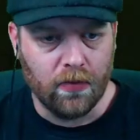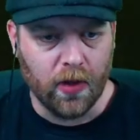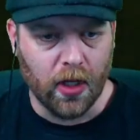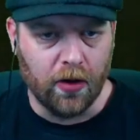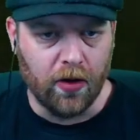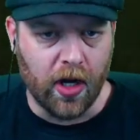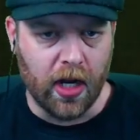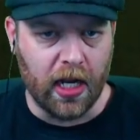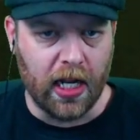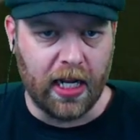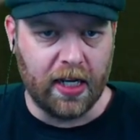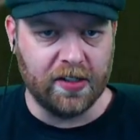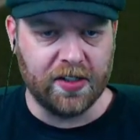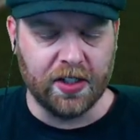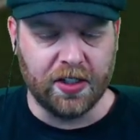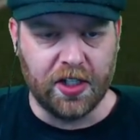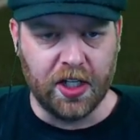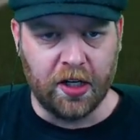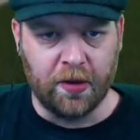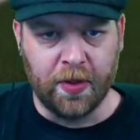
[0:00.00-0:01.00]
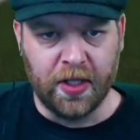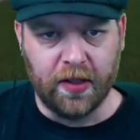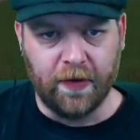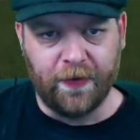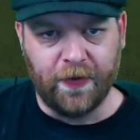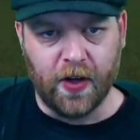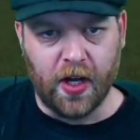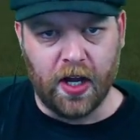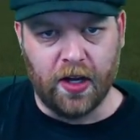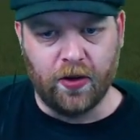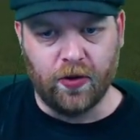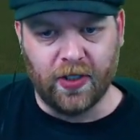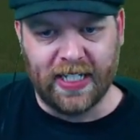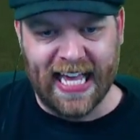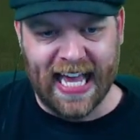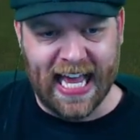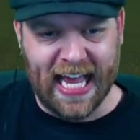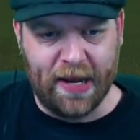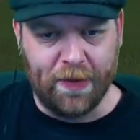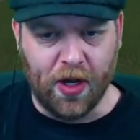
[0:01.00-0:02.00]
All right, ladies and gentlemen, the final
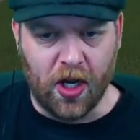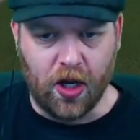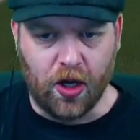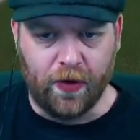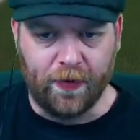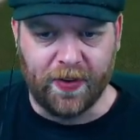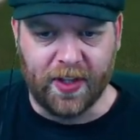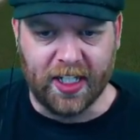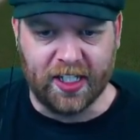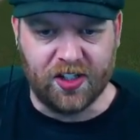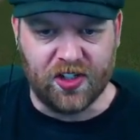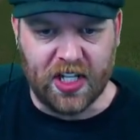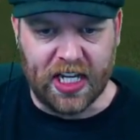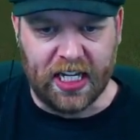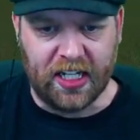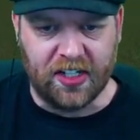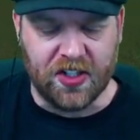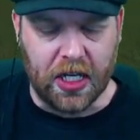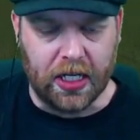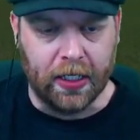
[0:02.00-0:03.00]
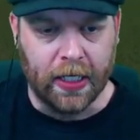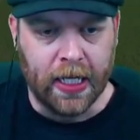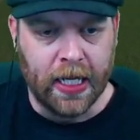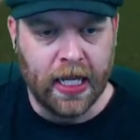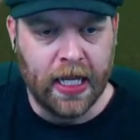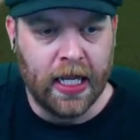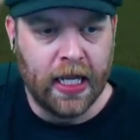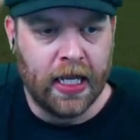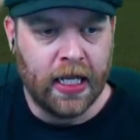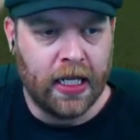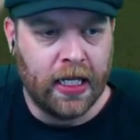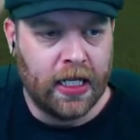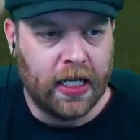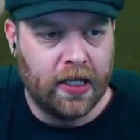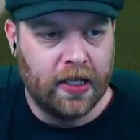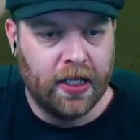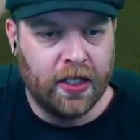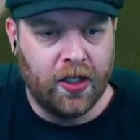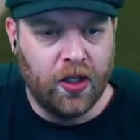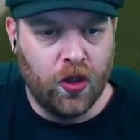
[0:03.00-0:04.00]
game of the season.
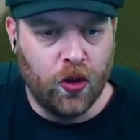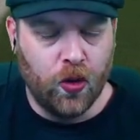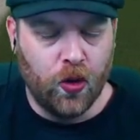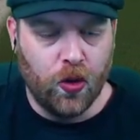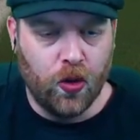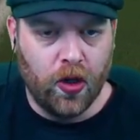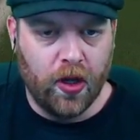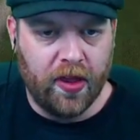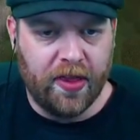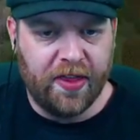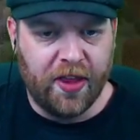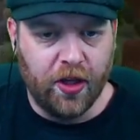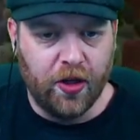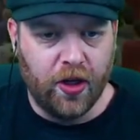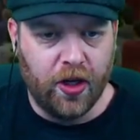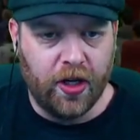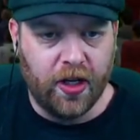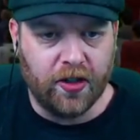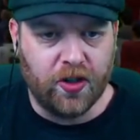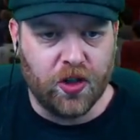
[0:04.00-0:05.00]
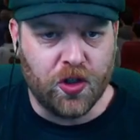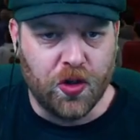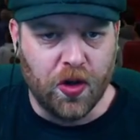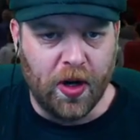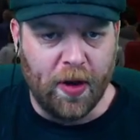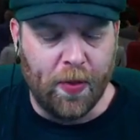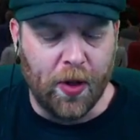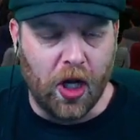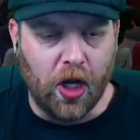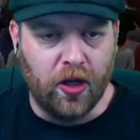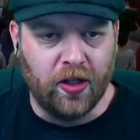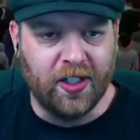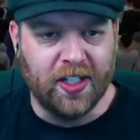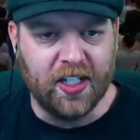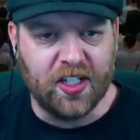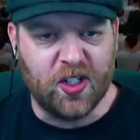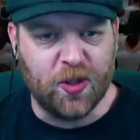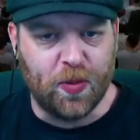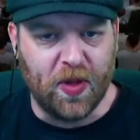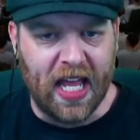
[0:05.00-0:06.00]
The new third strip on
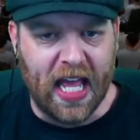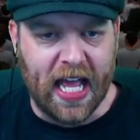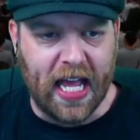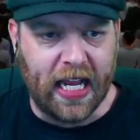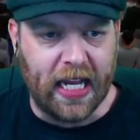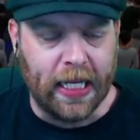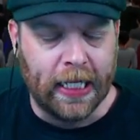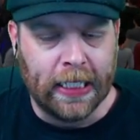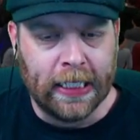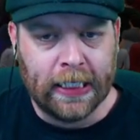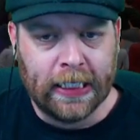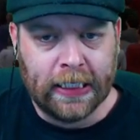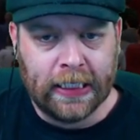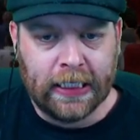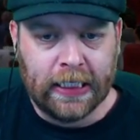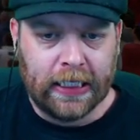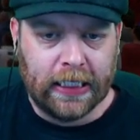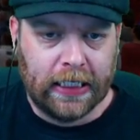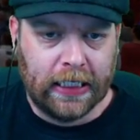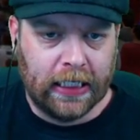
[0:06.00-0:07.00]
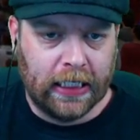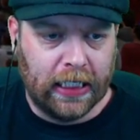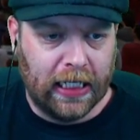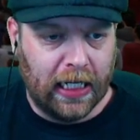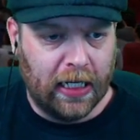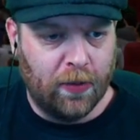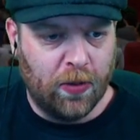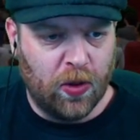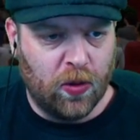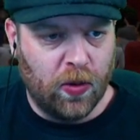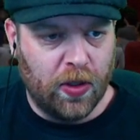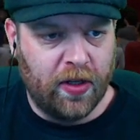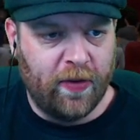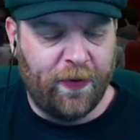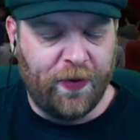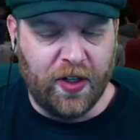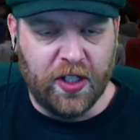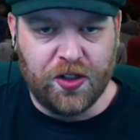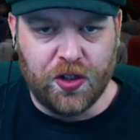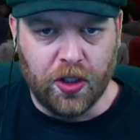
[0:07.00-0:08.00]
display. And we'll want to
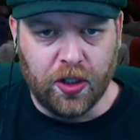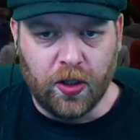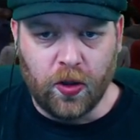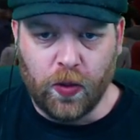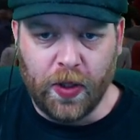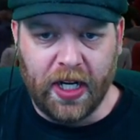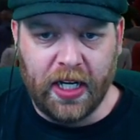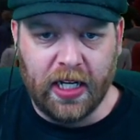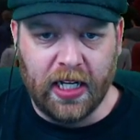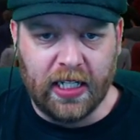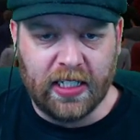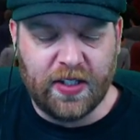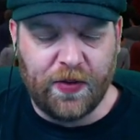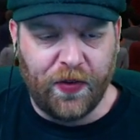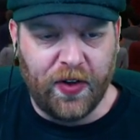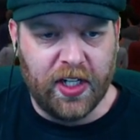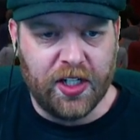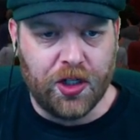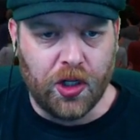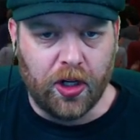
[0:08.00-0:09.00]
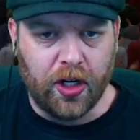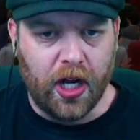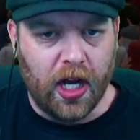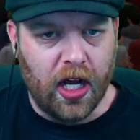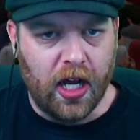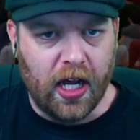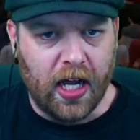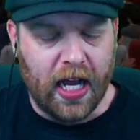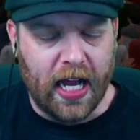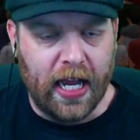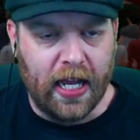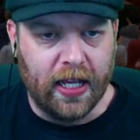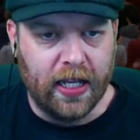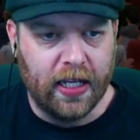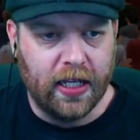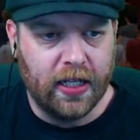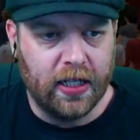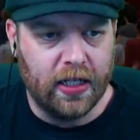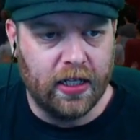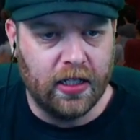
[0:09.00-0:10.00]
finish on a win. Let's finish on a high
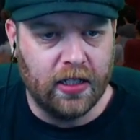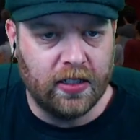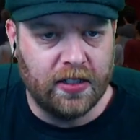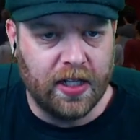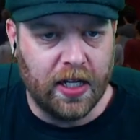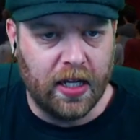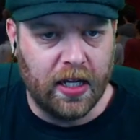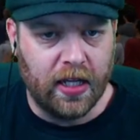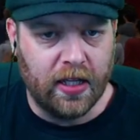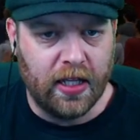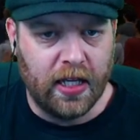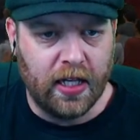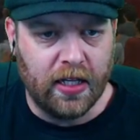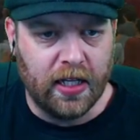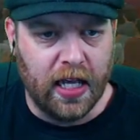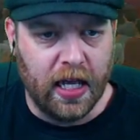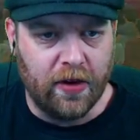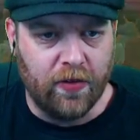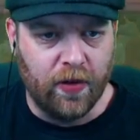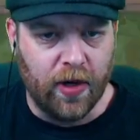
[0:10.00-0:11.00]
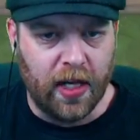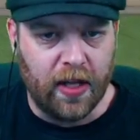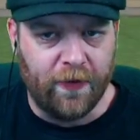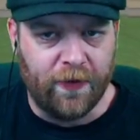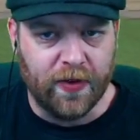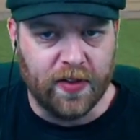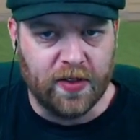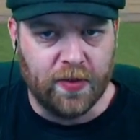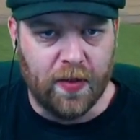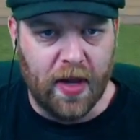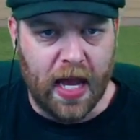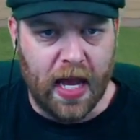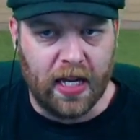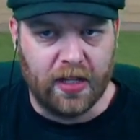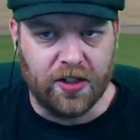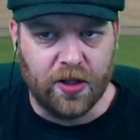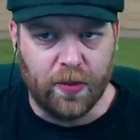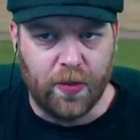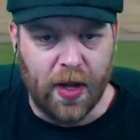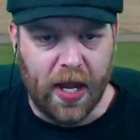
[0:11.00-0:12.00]
and then get ready for some
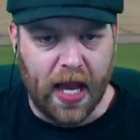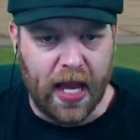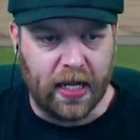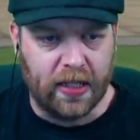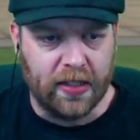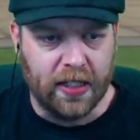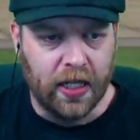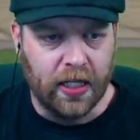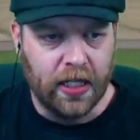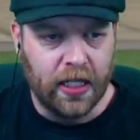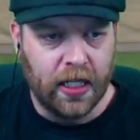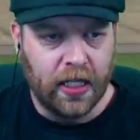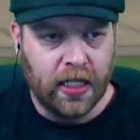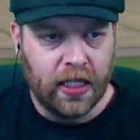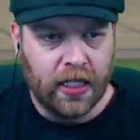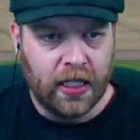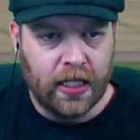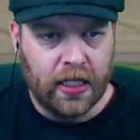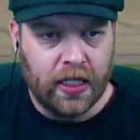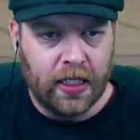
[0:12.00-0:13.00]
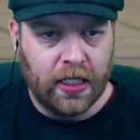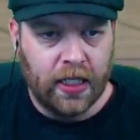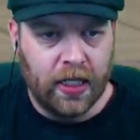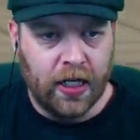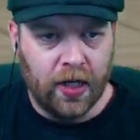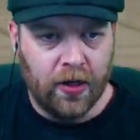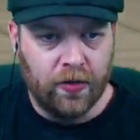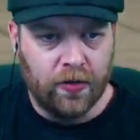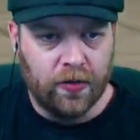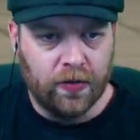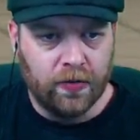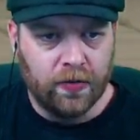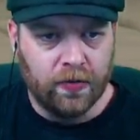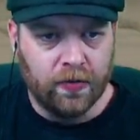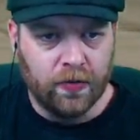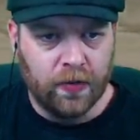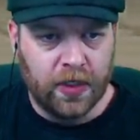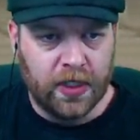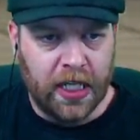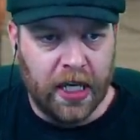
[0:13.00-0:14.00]
action-packed, you know,
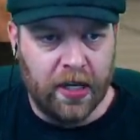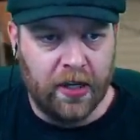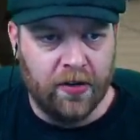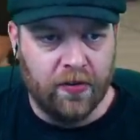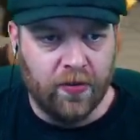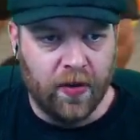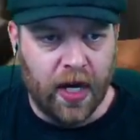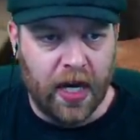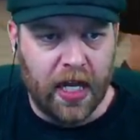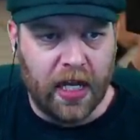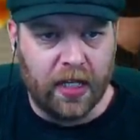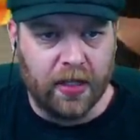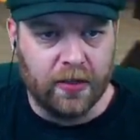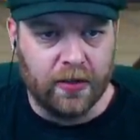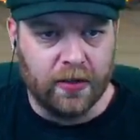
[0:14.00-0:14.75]
getting ready